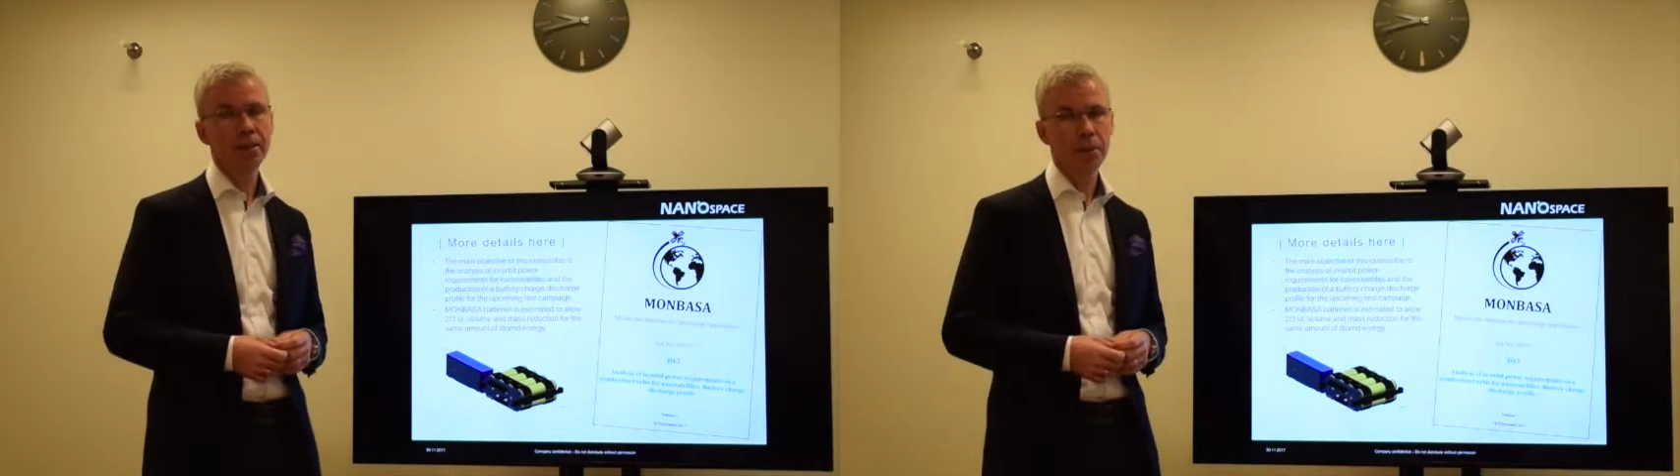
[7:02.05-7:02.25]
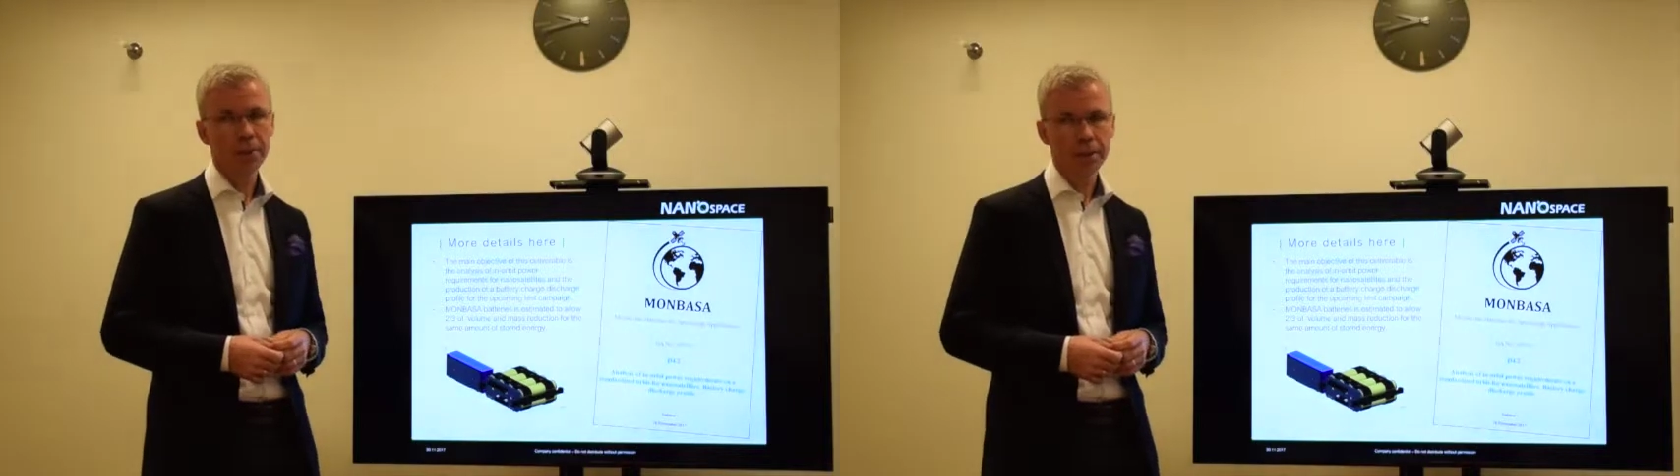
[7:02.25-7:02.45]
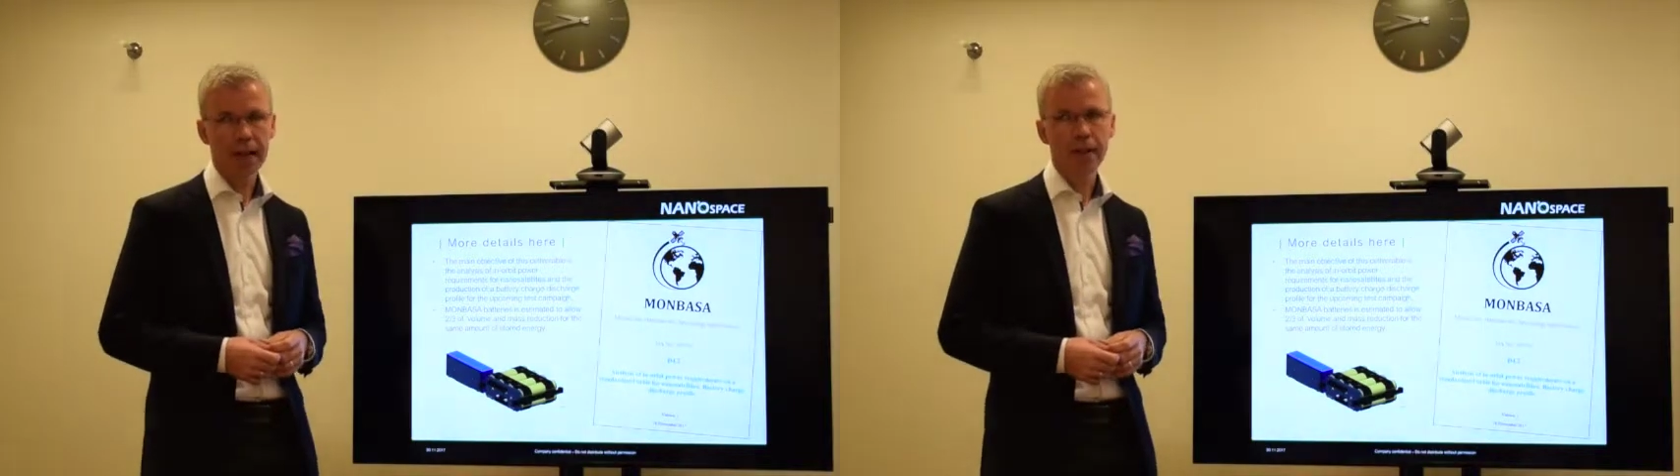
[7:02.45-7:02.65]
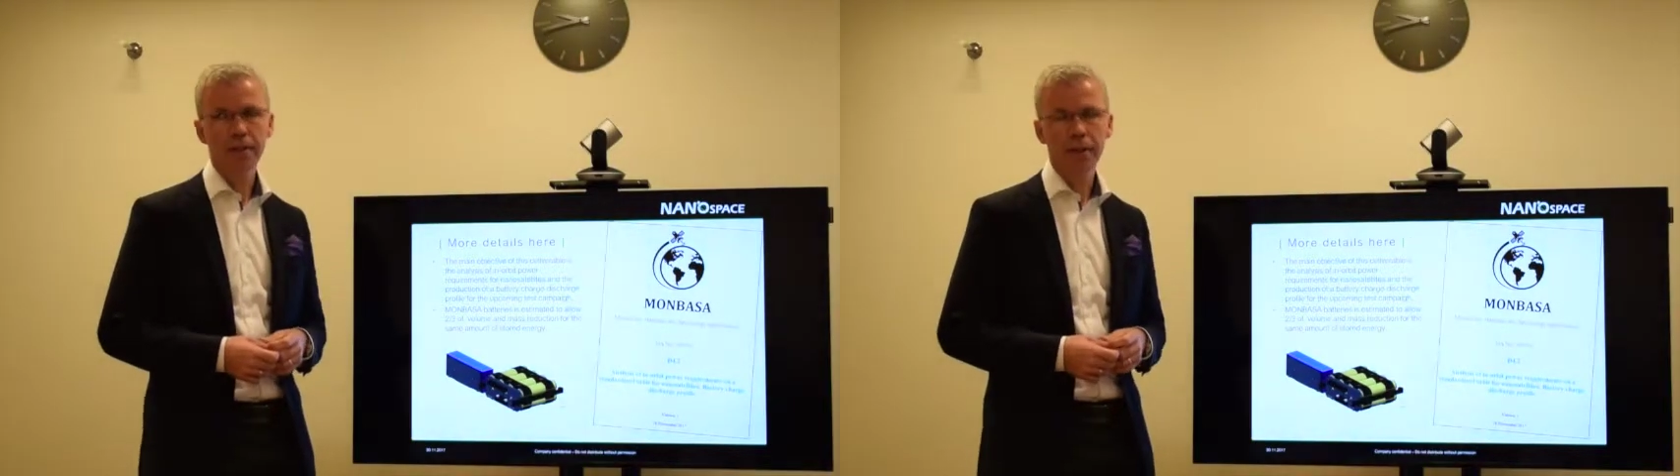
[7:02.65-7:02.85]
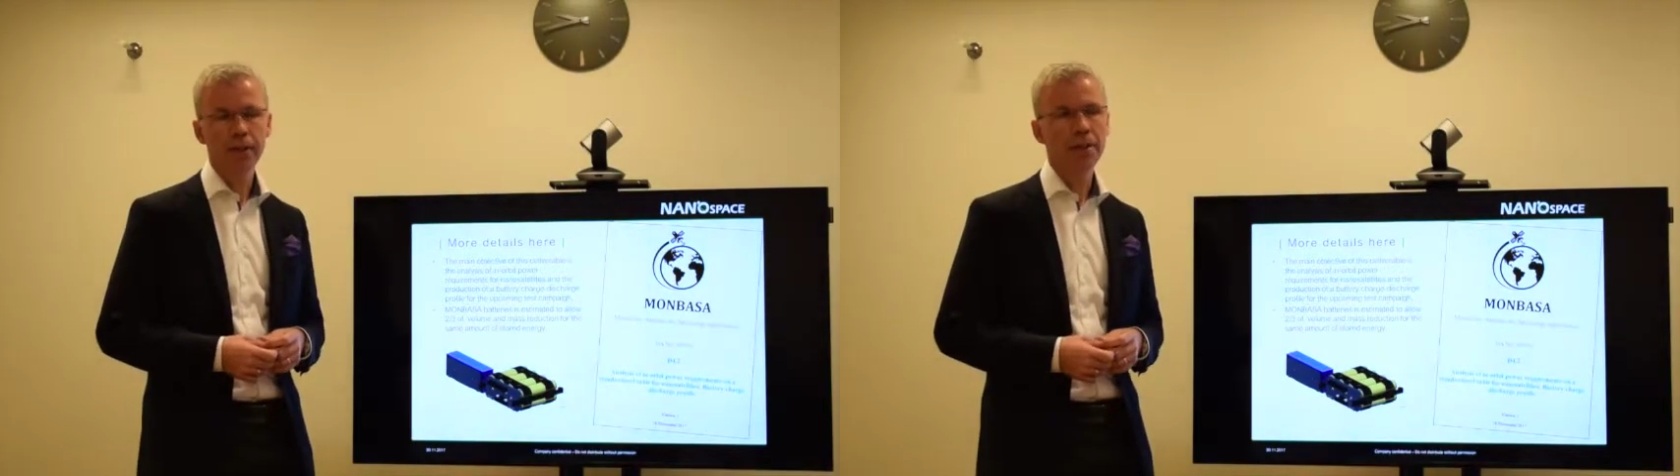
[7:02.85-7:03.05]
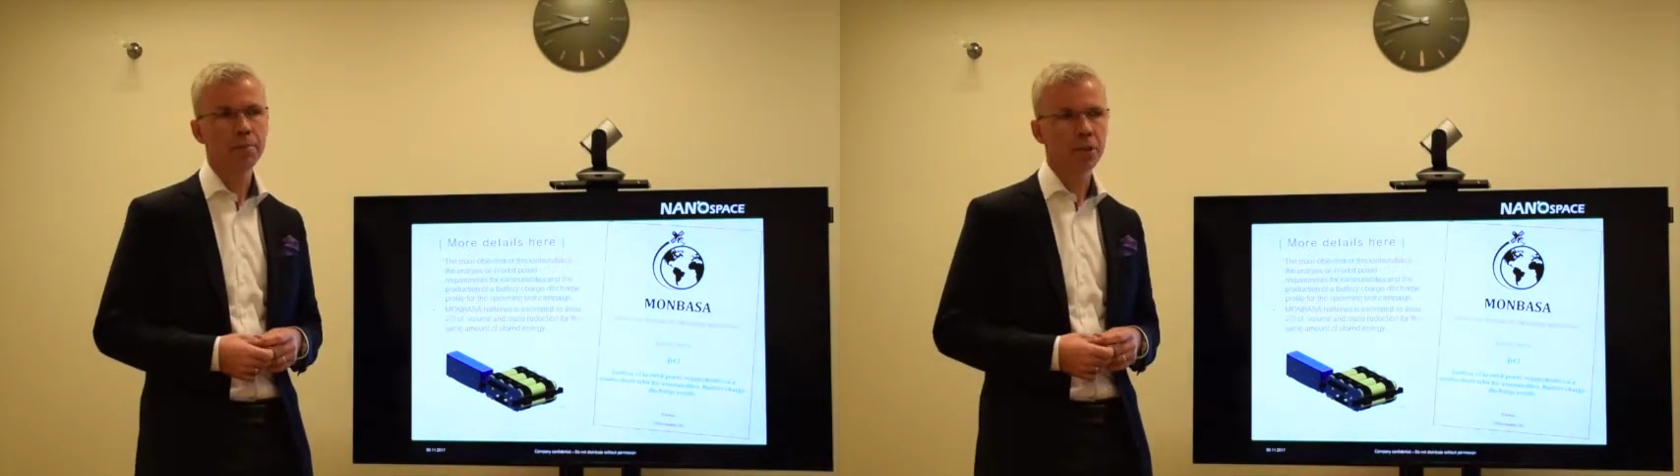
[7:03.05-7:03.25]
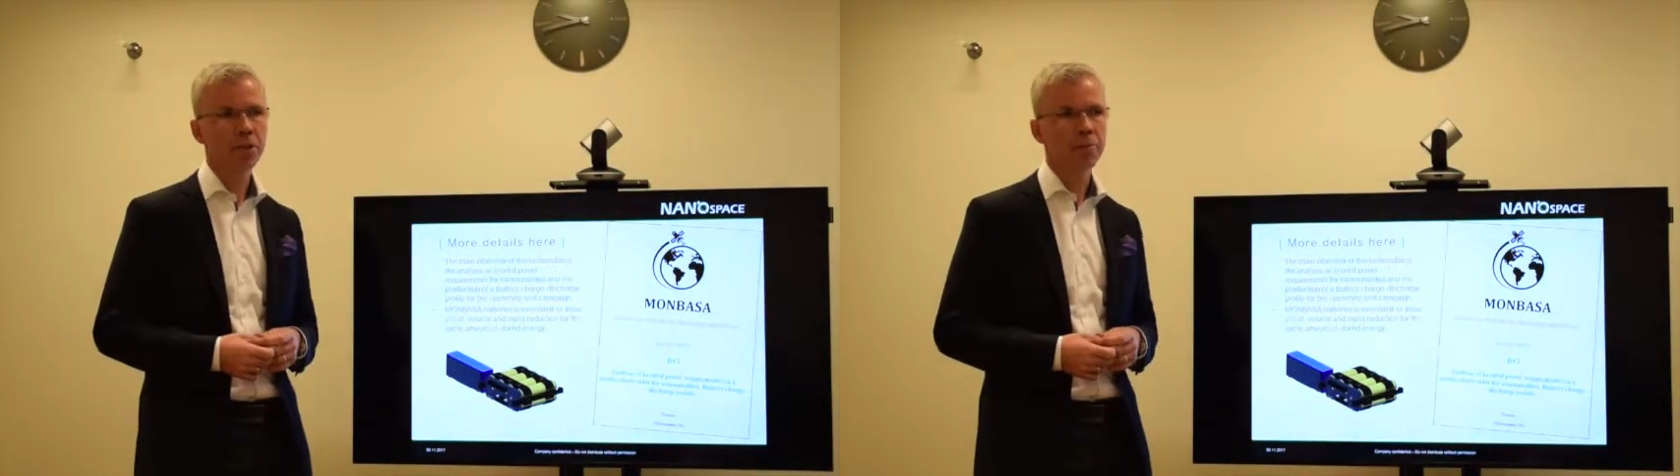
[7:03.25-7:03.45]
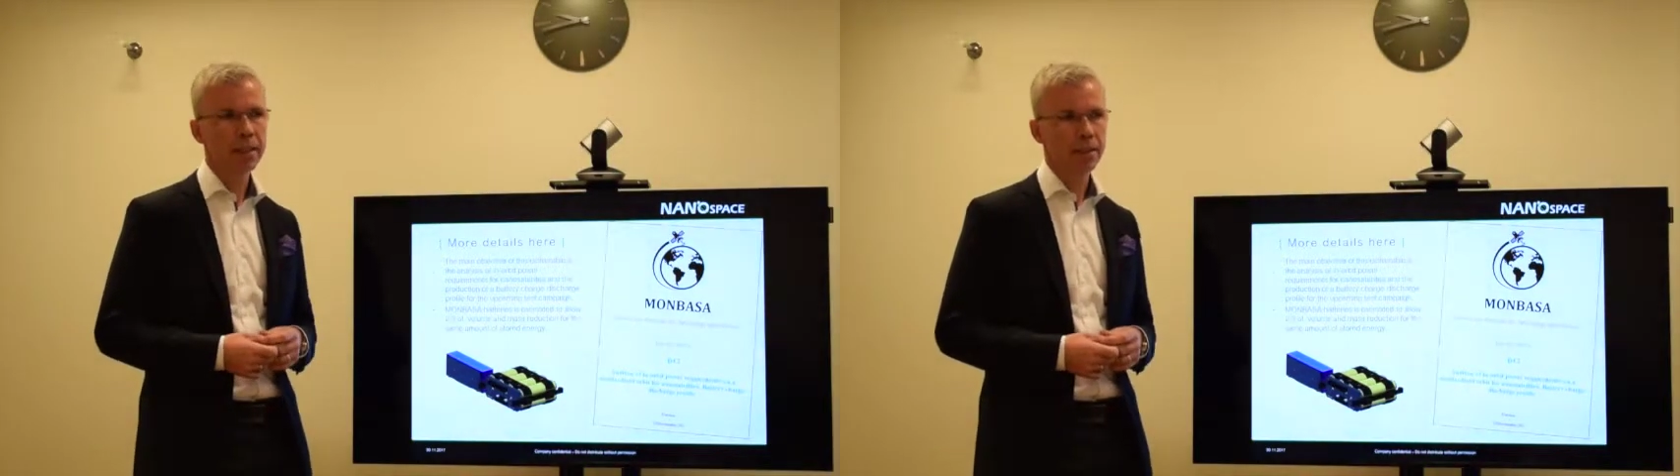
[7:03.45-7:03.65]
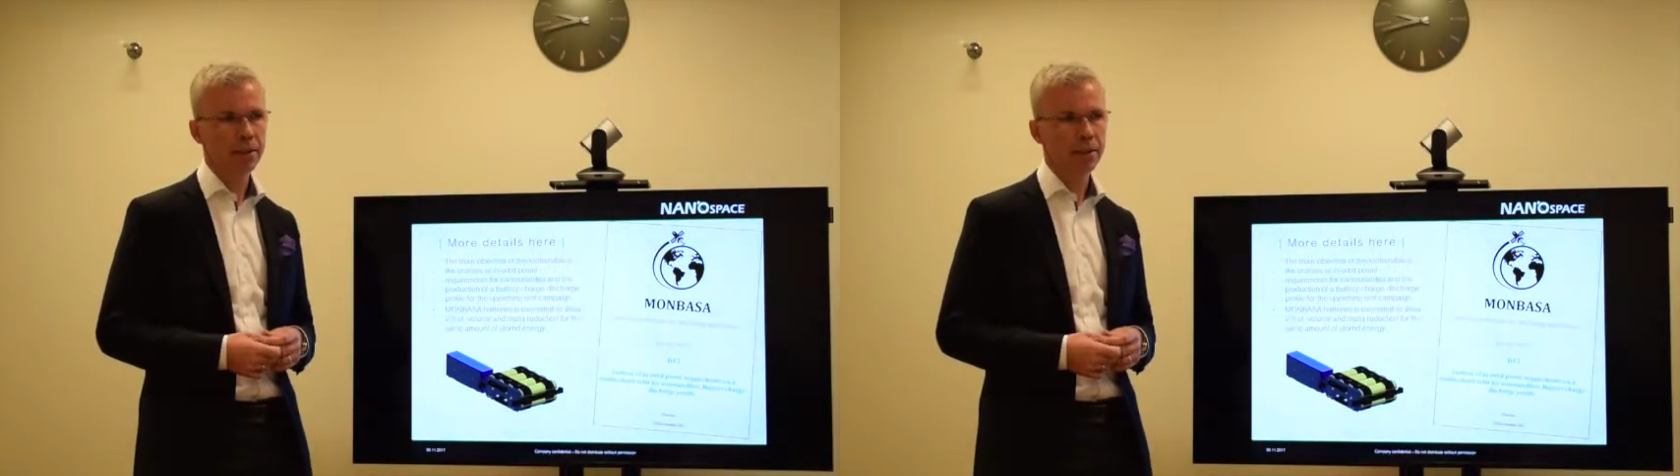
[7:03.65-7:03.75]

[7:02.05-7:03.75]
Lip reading: substantial improvement